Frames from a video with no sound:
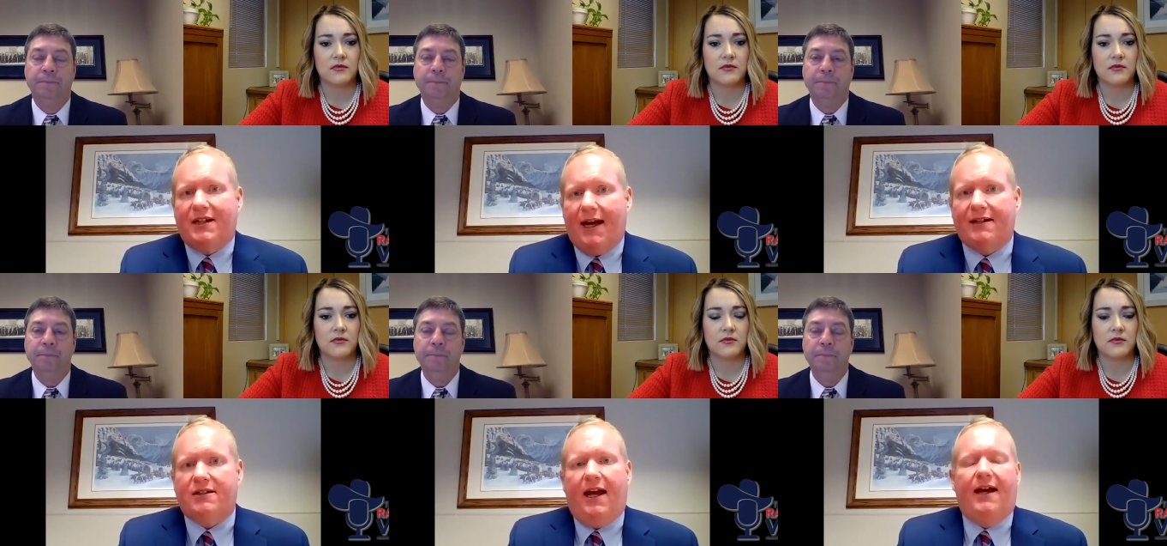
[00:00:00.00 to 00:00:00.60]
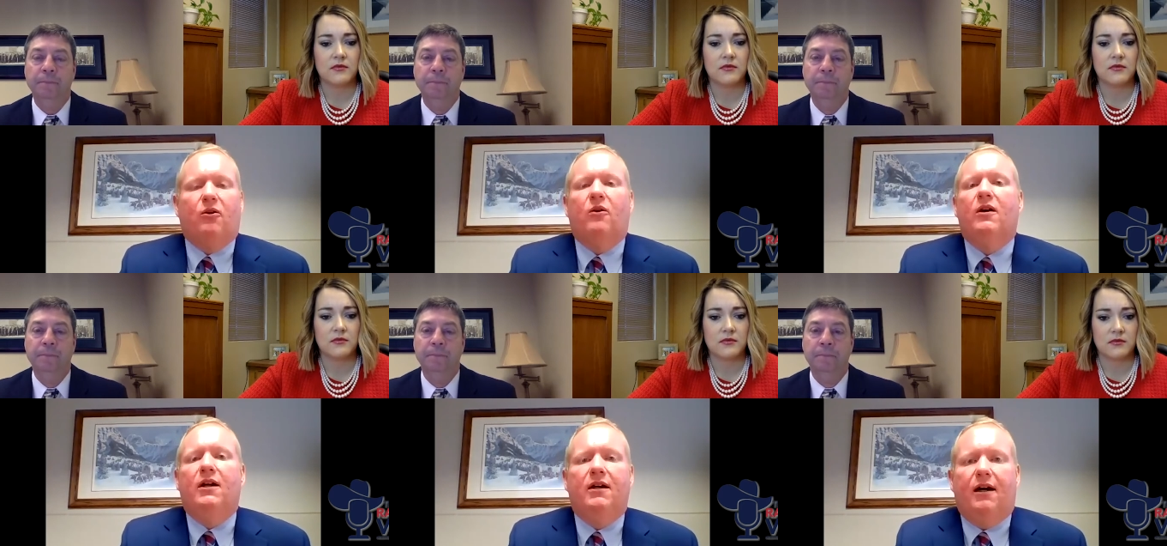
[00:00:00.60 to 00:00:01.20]
Speaker 1: class free
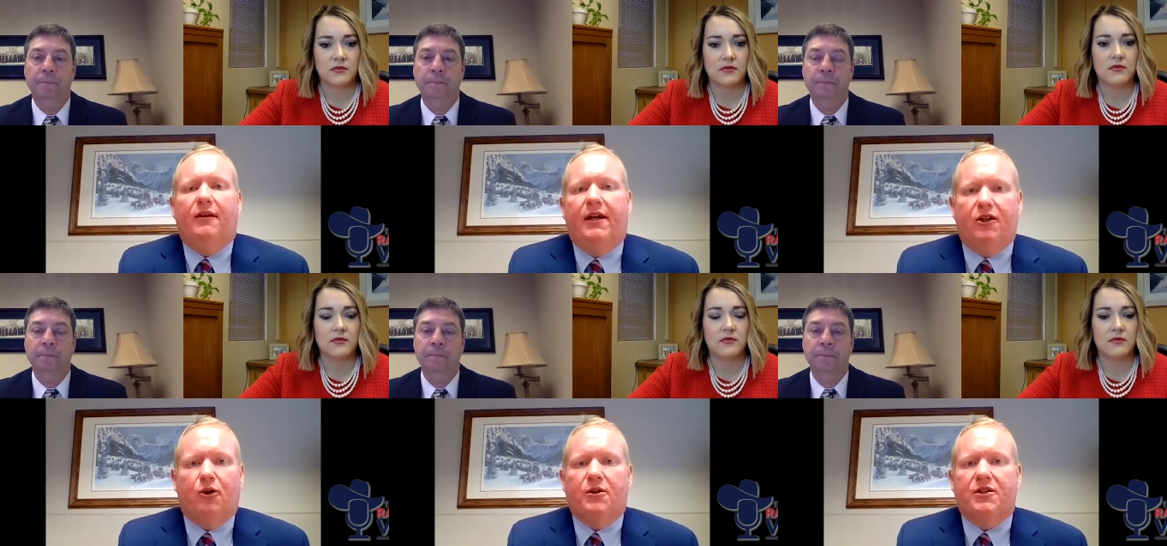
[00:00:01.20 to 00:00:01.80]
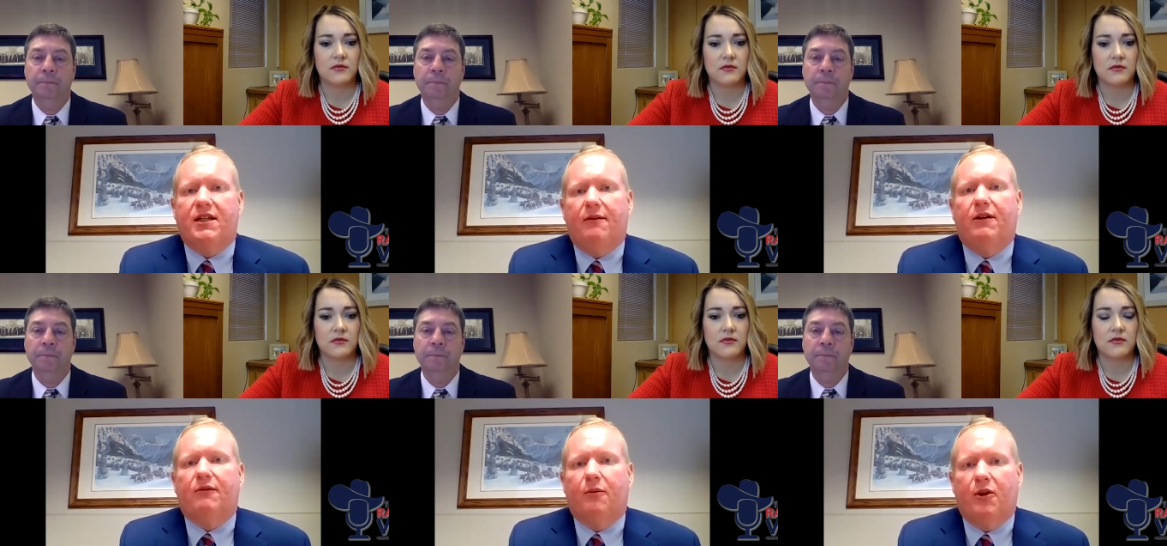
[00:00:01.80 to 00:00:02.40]
status cattle uh,
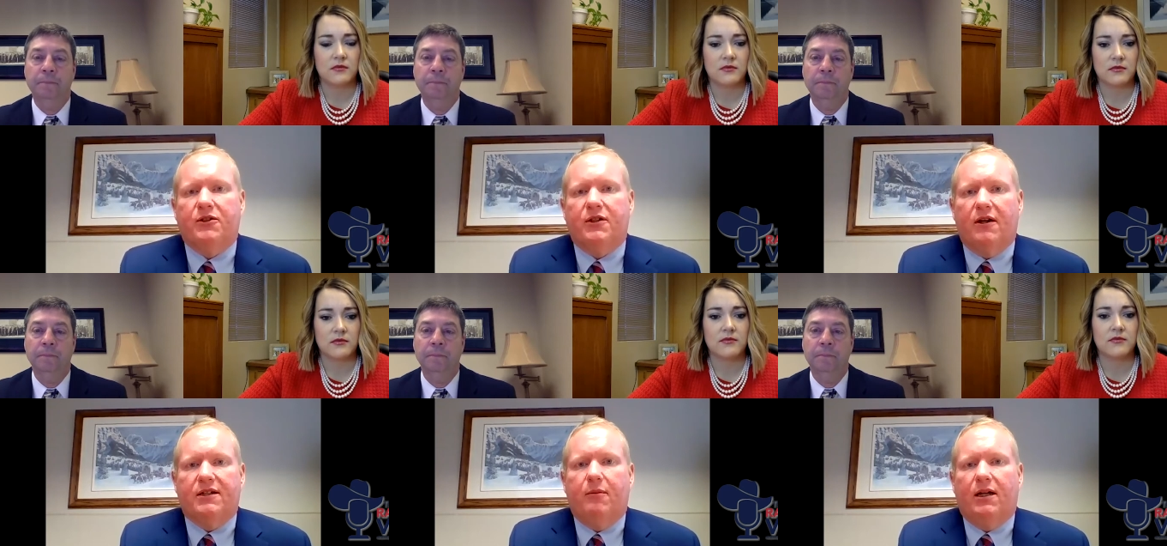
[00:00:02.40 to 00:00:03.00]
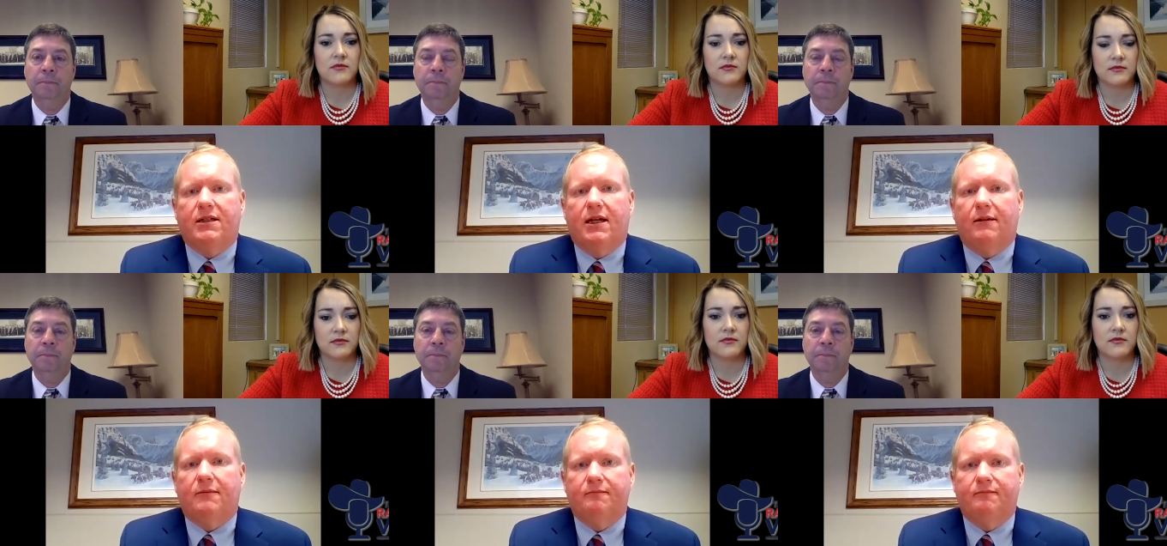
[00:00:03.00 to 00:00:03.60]
that you're receiving from those
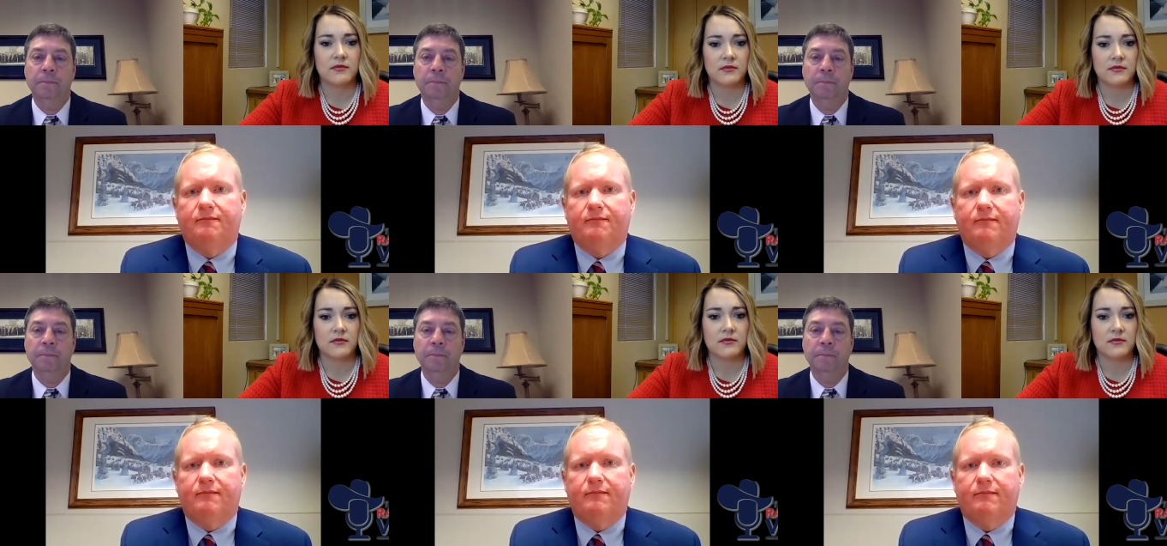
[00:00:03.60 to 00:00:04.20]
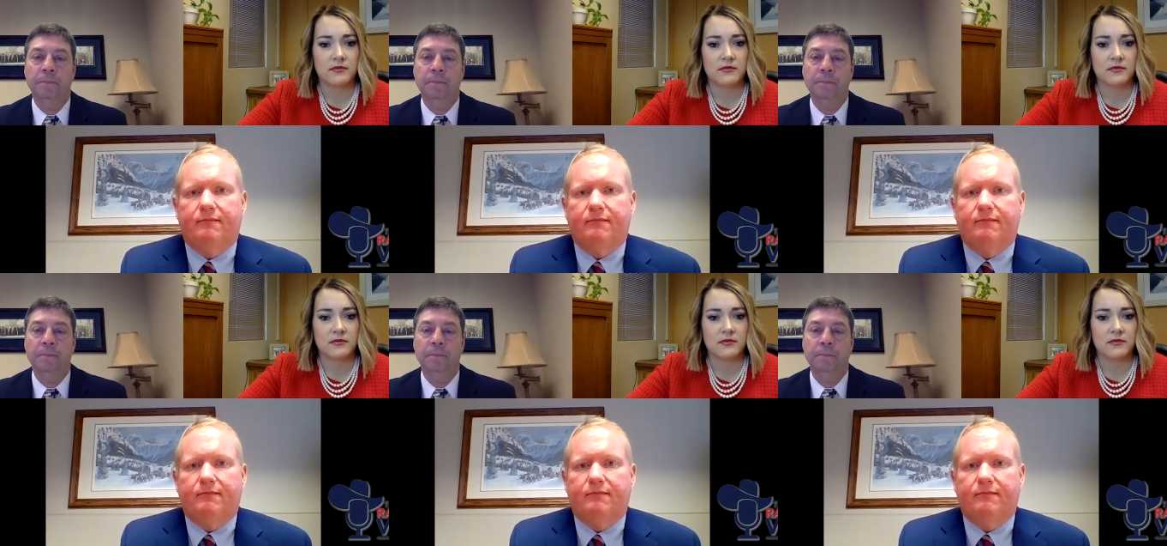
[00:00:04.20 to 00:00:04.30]
areas of Montana.